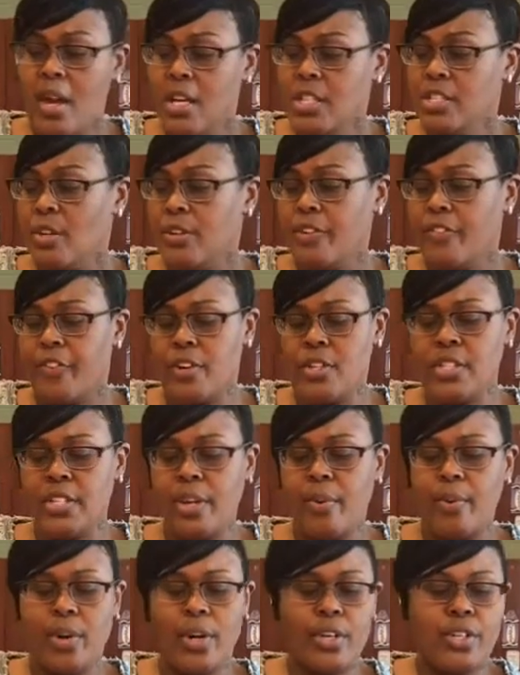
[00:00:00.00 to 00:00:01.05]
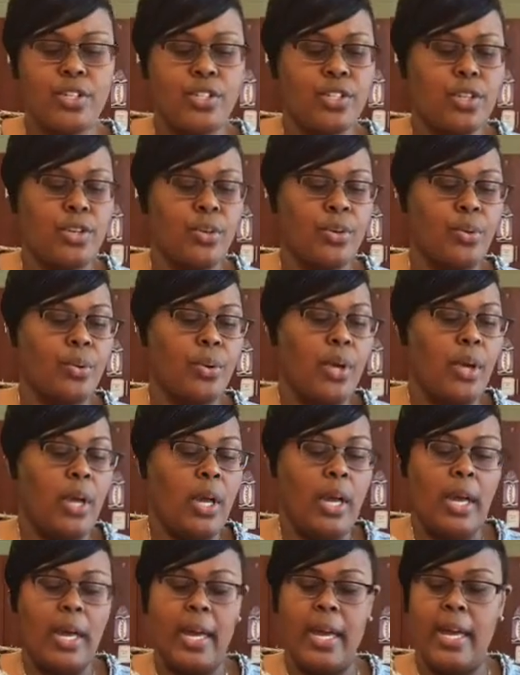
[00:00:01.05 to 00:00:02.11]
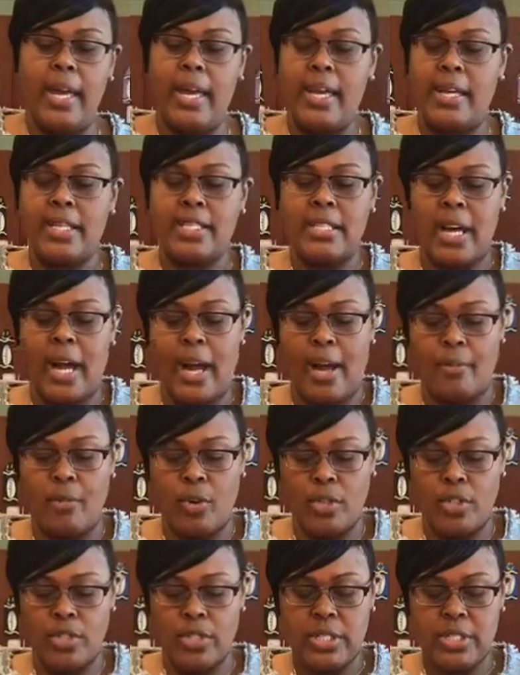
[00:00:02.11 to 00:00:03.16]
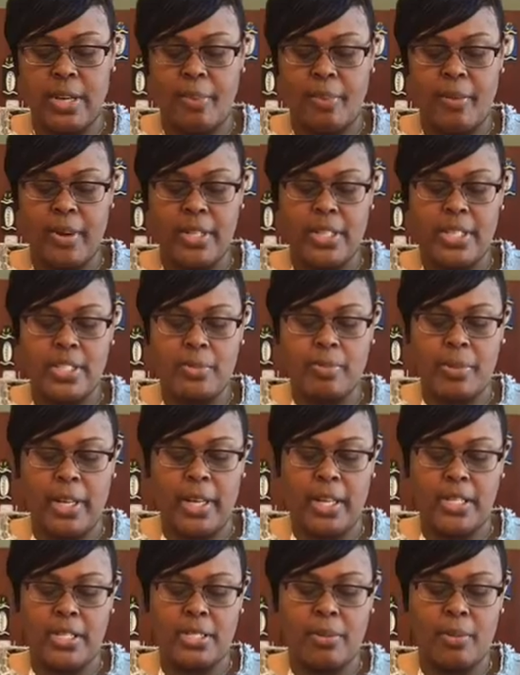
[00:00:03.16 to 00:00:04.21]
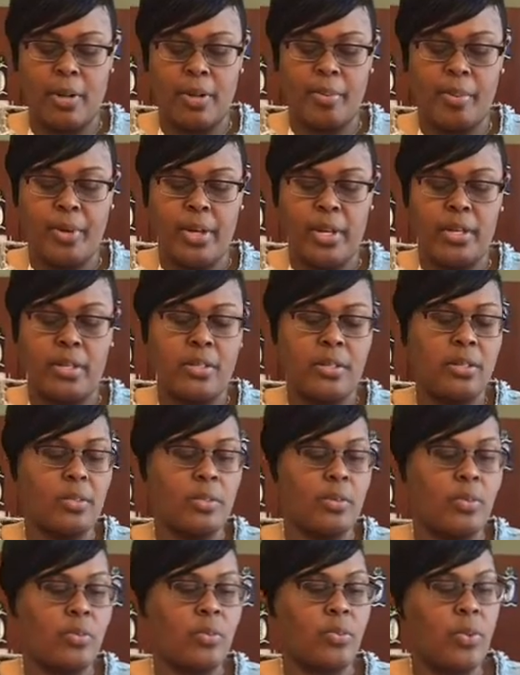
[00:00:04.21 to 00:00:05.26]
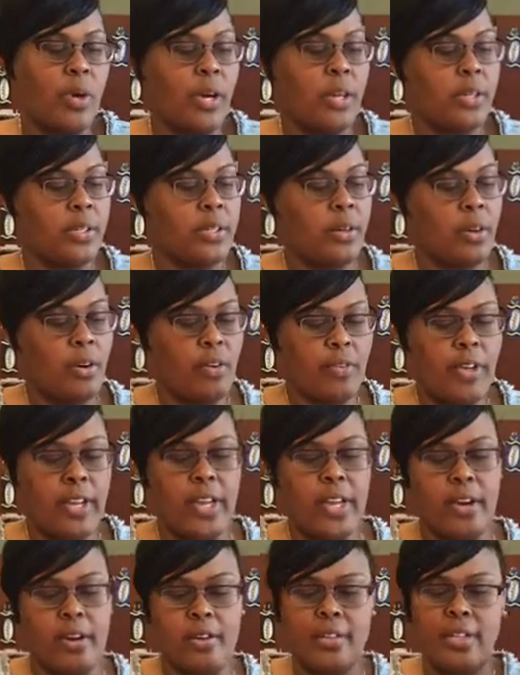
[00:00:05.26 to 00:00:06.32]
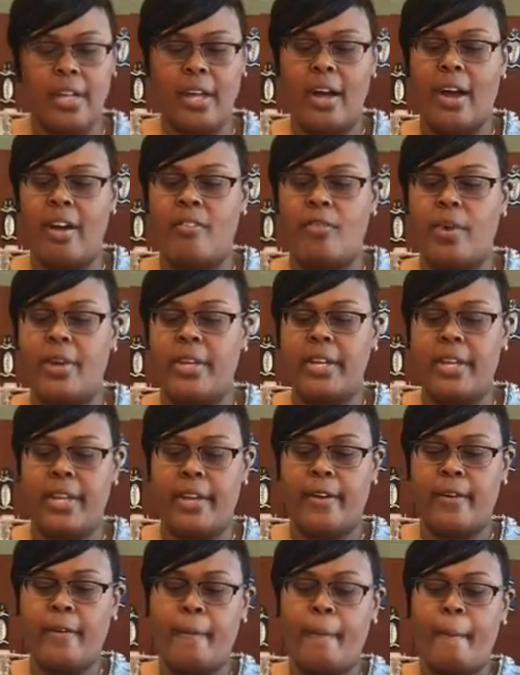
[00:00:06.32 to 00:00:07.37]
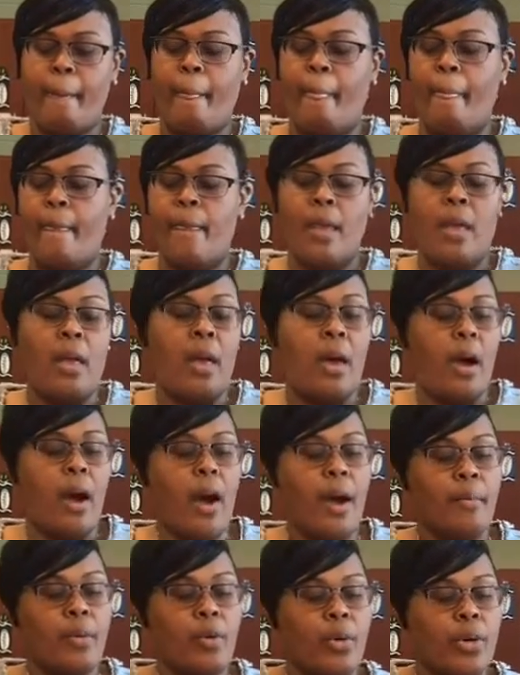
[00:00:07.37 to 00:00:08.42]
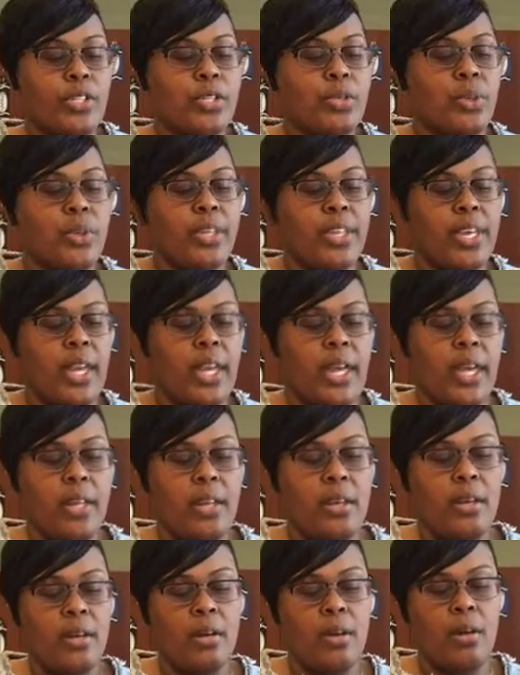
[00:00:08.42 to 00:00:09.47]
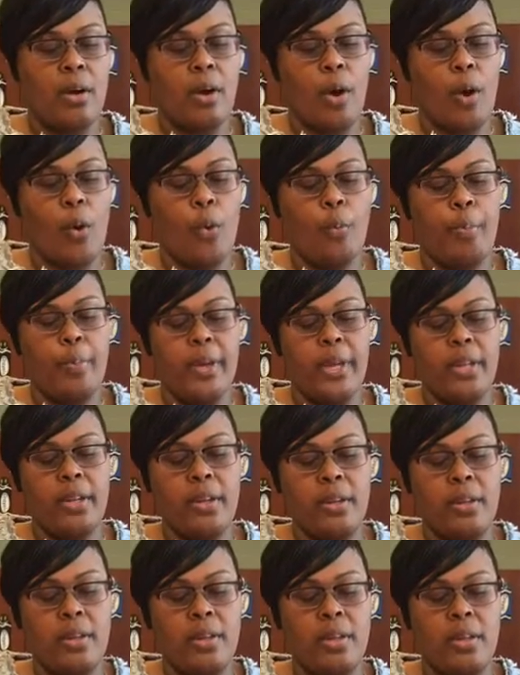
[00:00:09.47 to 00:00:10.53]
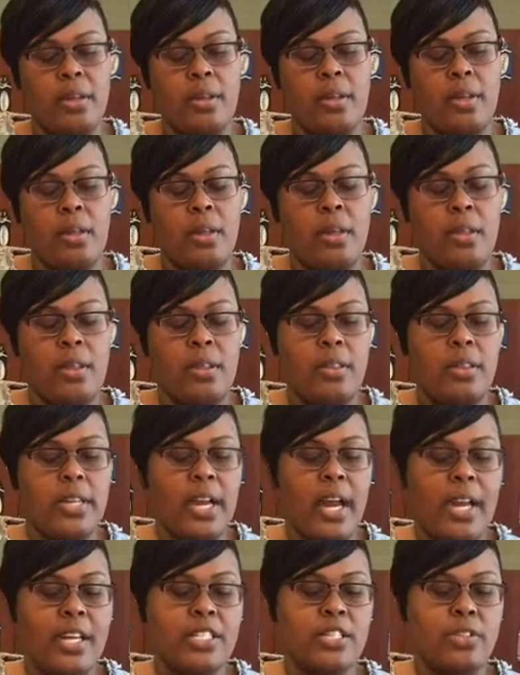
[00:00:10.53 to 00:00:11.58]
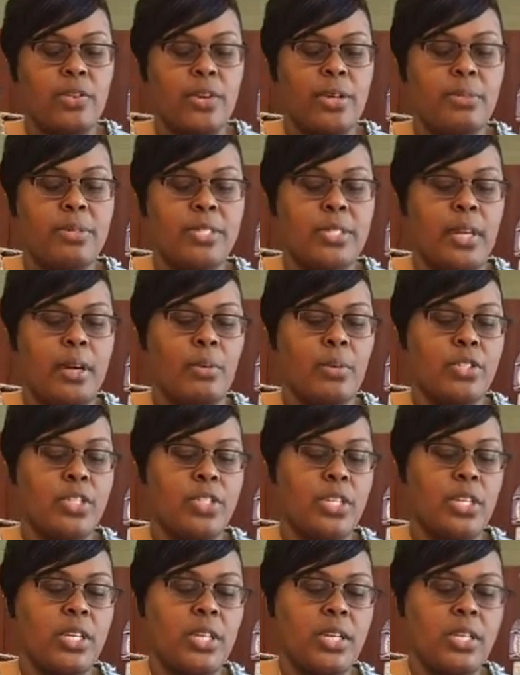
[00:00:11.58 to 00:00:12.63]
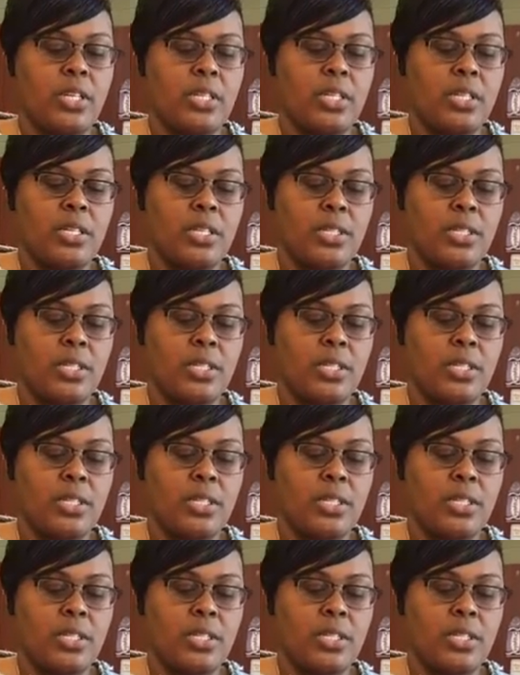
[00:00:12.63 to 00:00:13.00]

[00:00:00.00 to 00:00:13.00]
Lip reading: So the first thing we're gonna do is I'm going to separate these plates. I'm gonna put one over here and then I'll have one here. I'm going to then open the ice cream sandwiches.